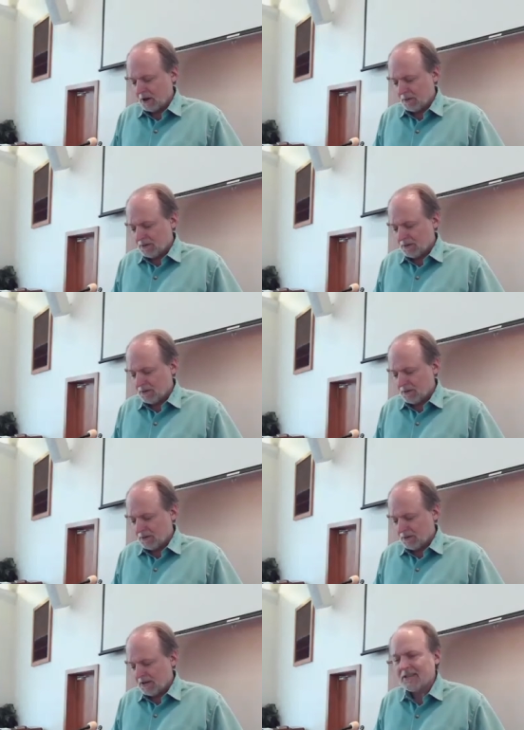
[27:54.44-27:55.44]
Uh, the
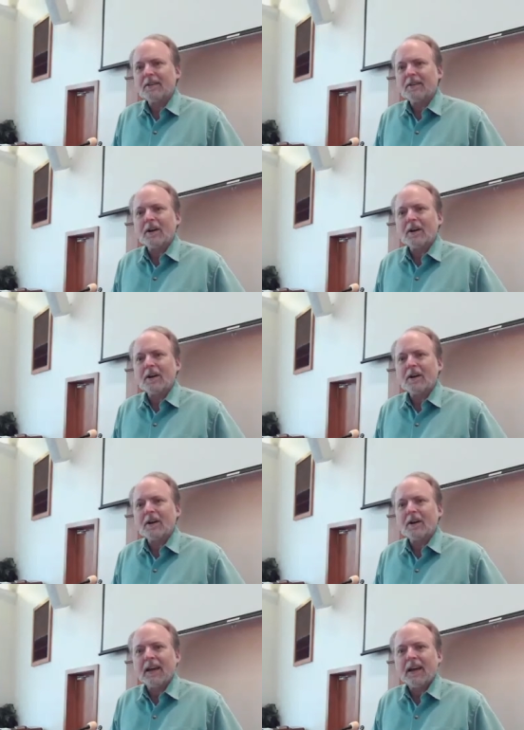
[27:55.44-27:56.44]
circumstances of
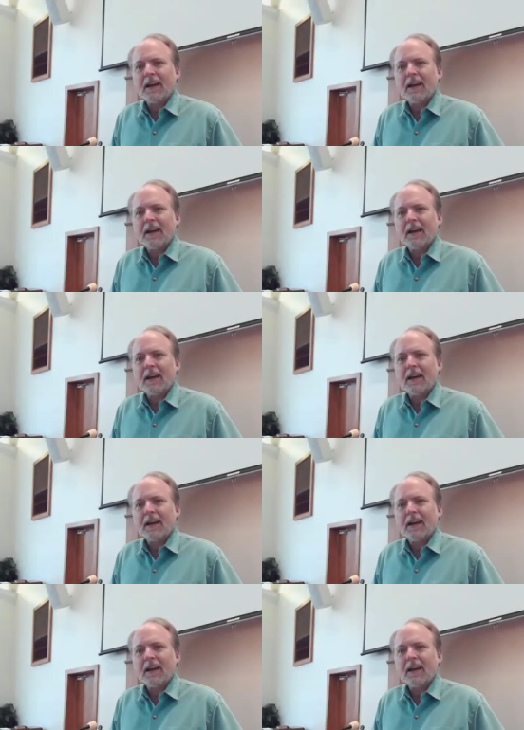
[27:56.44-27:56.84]
our day